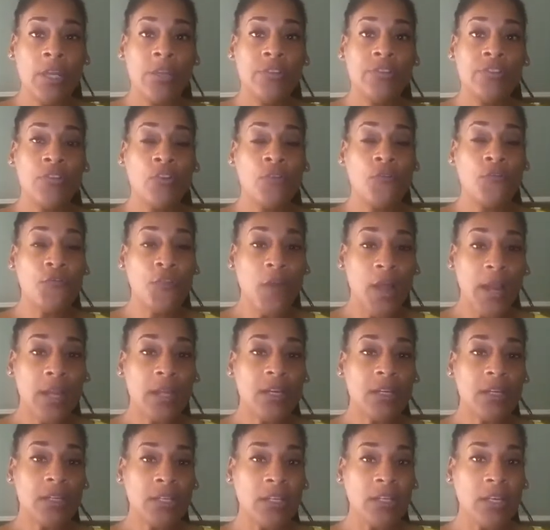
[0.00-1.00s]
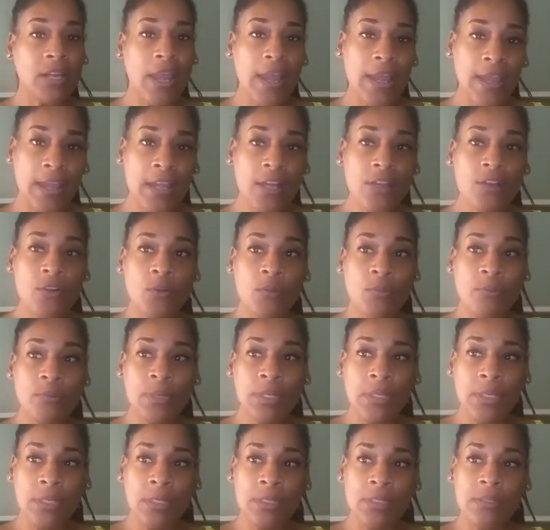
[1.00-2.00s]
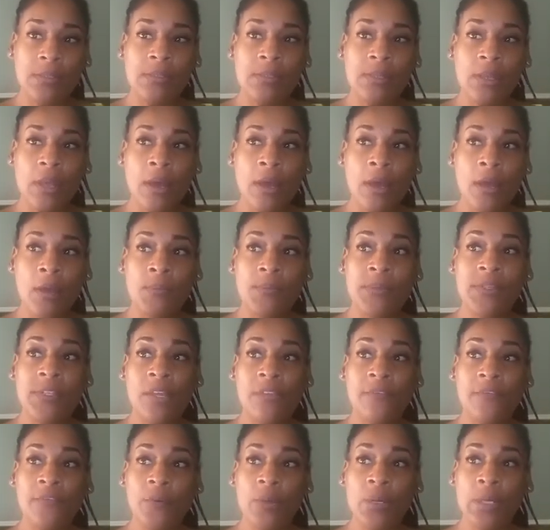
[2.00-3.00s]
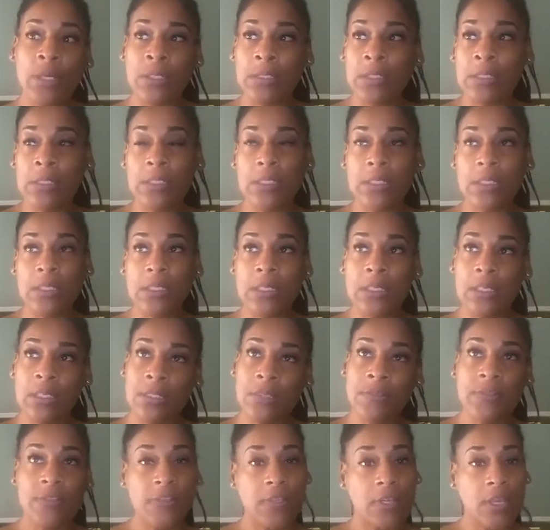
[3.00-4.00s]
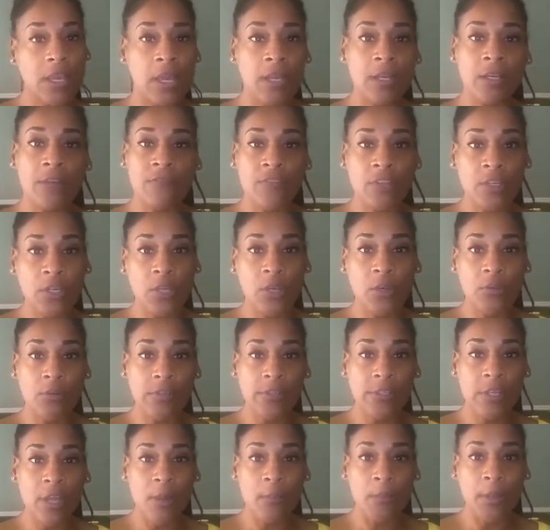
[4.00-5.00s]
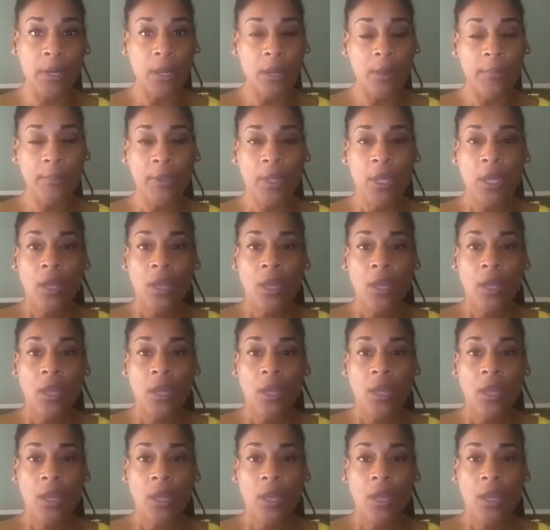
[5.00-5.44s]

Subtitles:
So finding an angle means, say for instance, the end of the year is coming up.